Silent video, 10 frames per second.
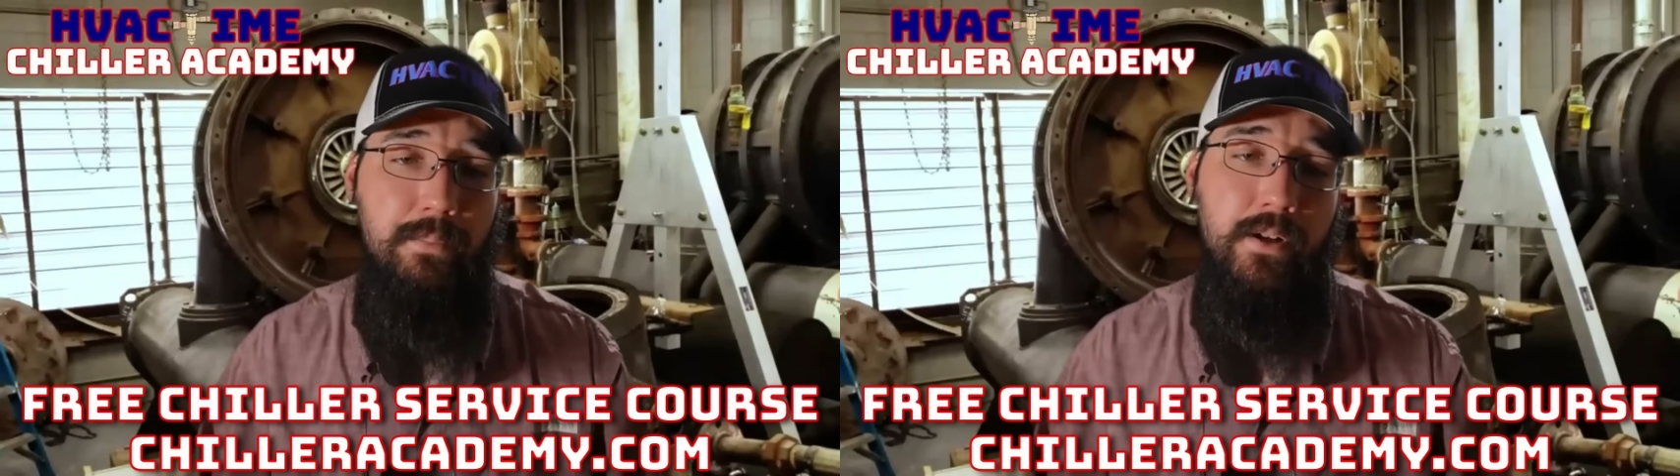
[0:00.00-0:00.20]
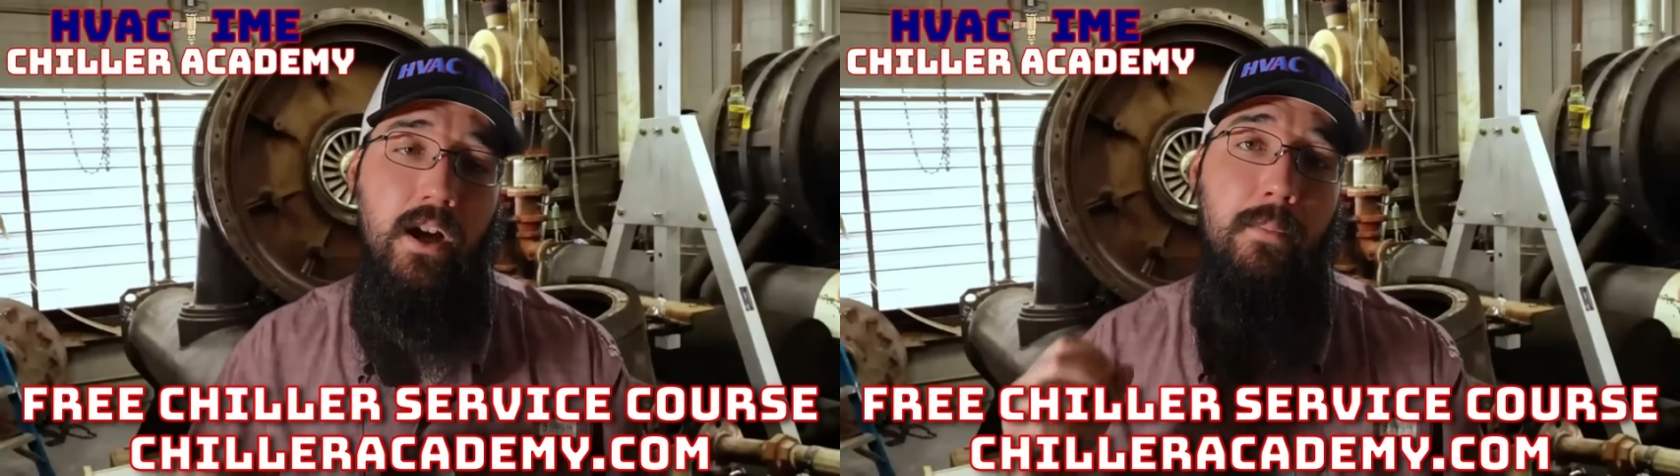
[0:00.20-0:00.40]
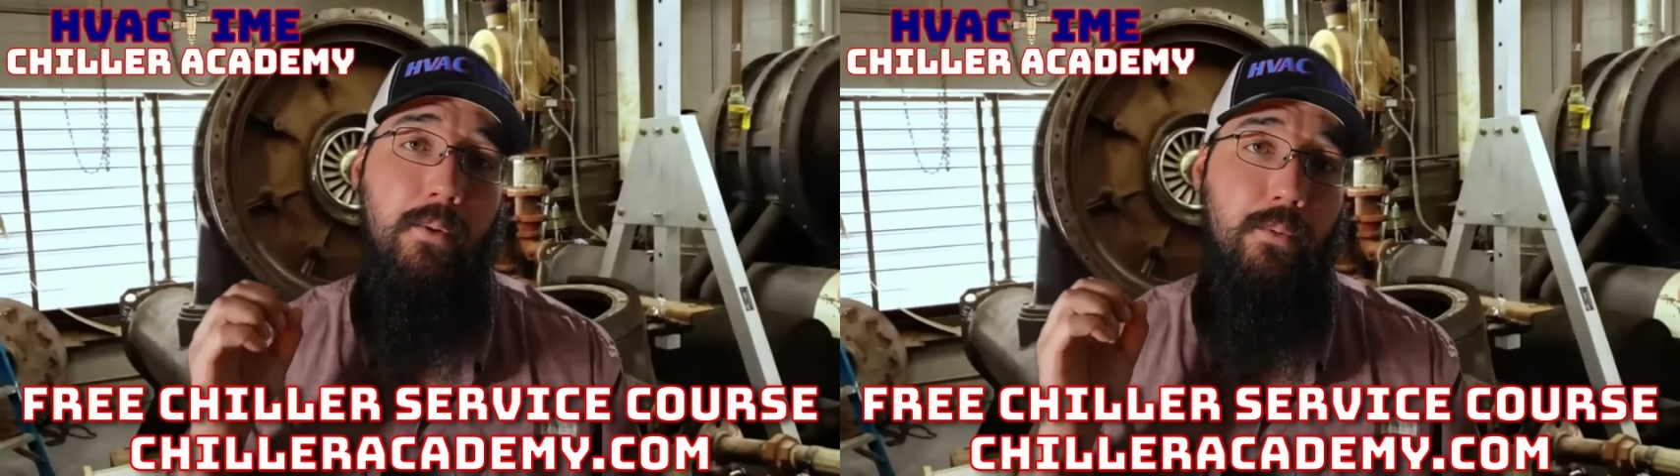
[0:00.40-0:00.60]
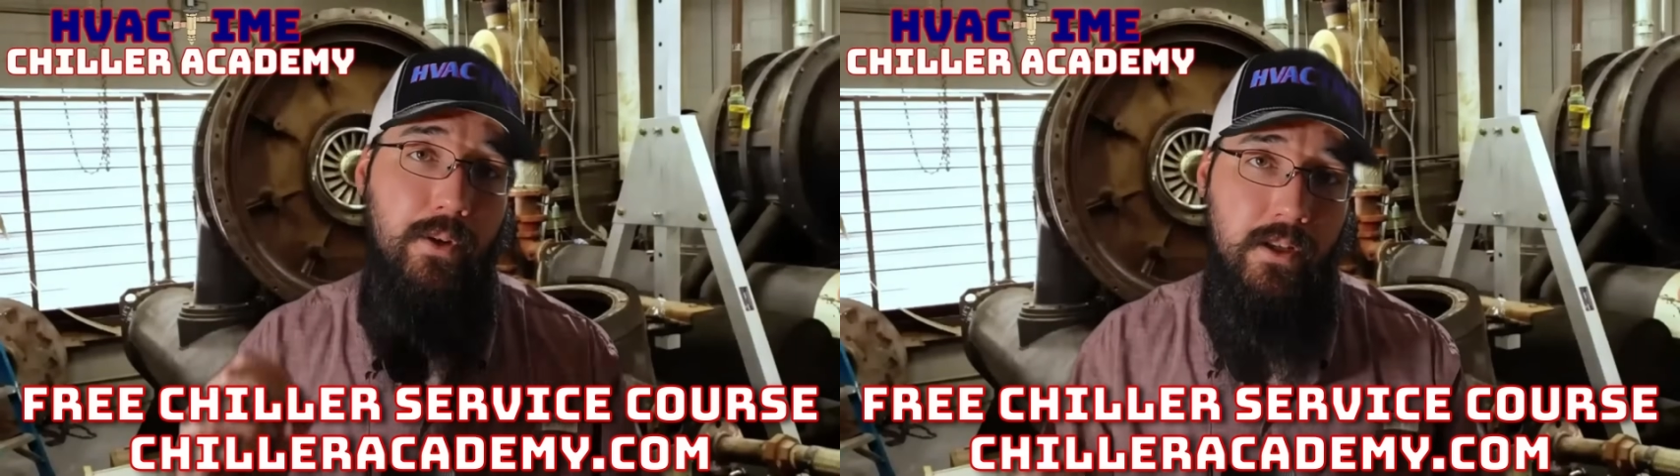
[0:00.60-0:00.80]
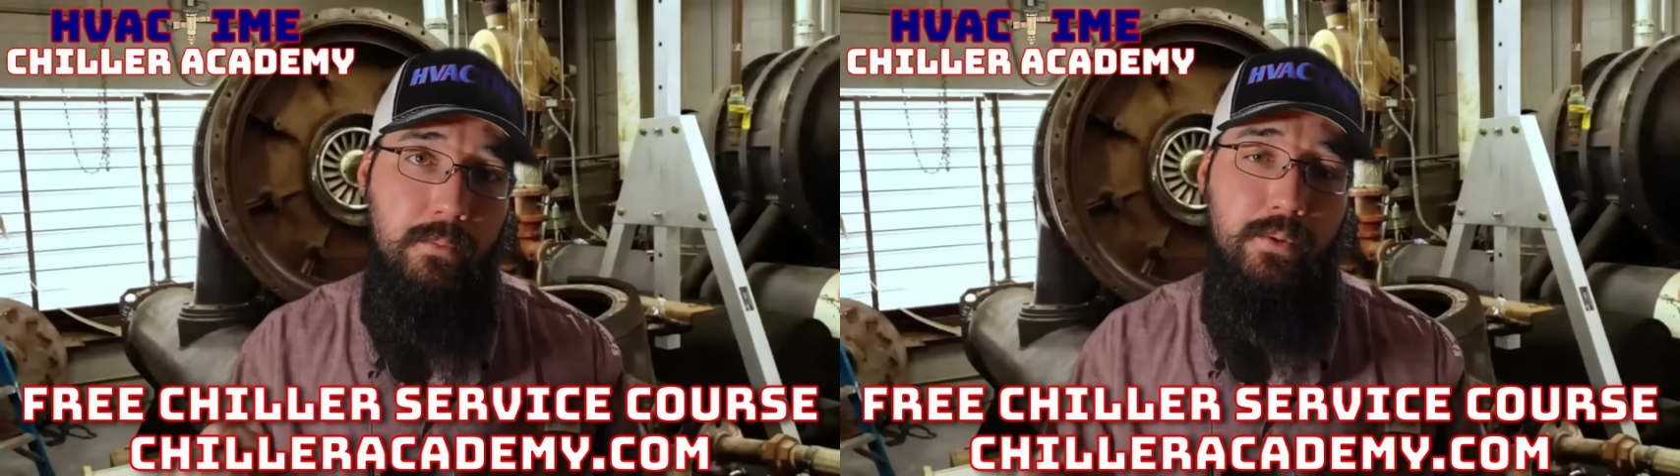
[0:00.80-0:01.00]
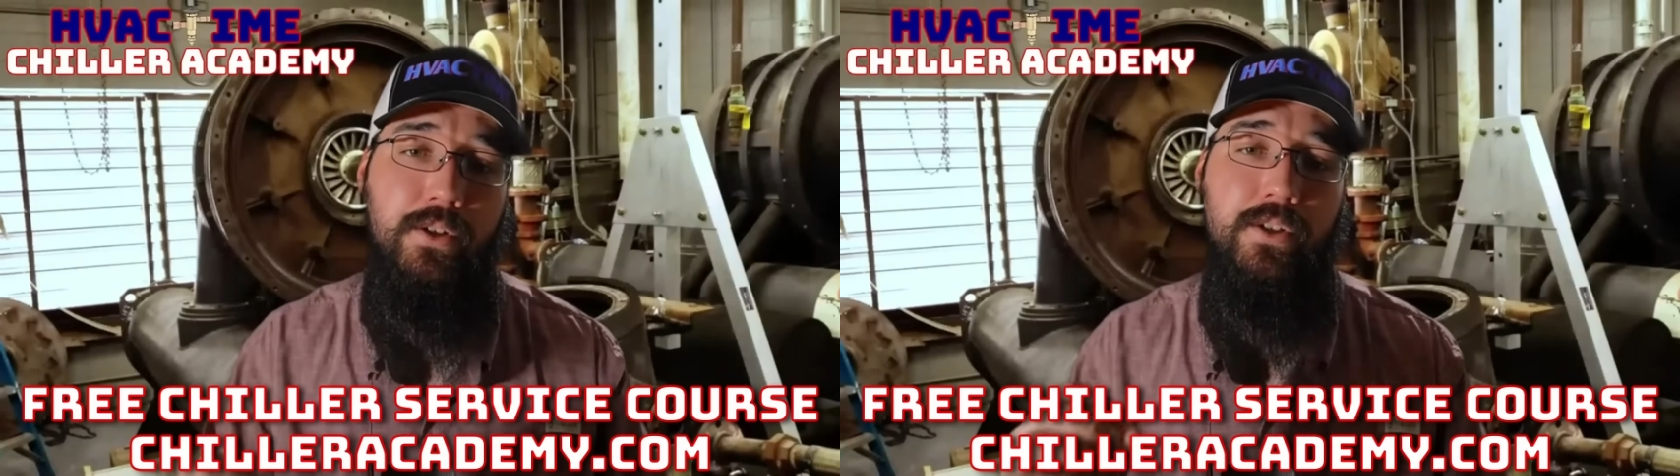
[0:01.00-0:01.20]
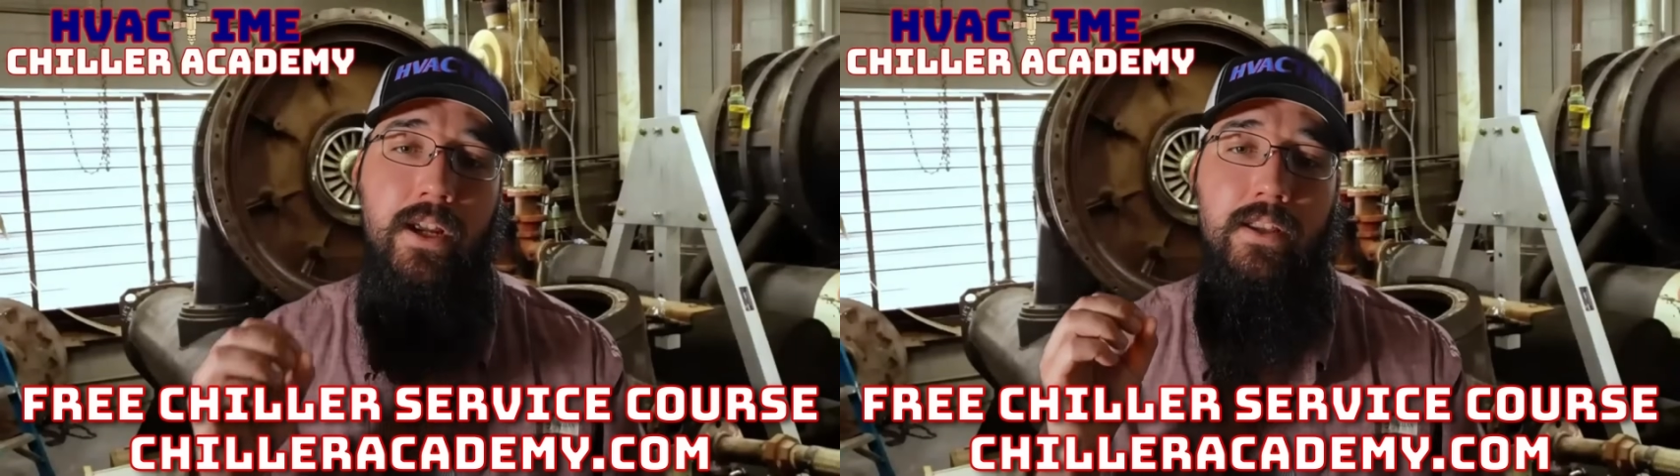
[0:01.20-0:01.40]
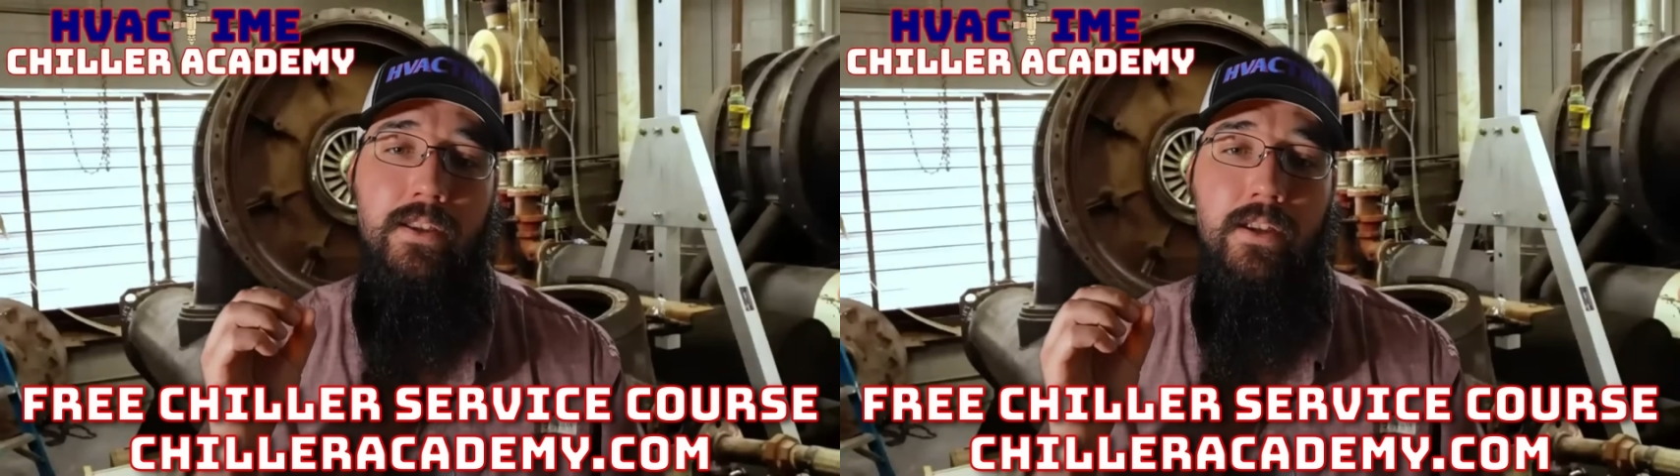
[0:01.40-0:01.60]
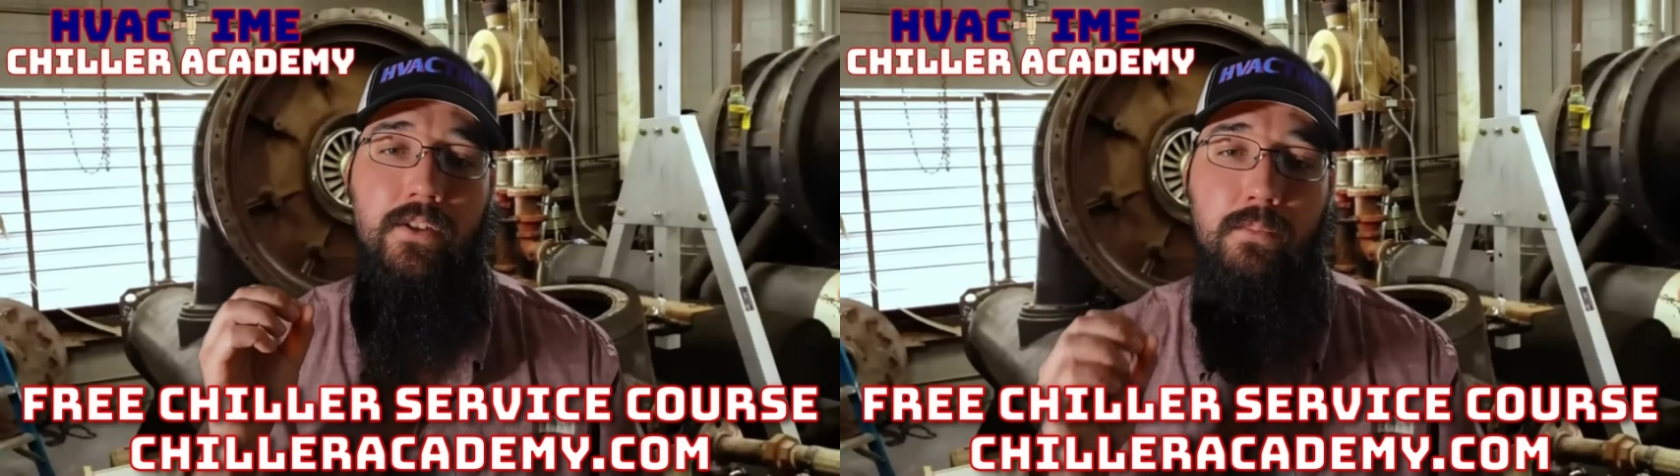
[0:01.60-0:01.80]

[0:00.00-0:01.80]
Keep it up. I really appreciate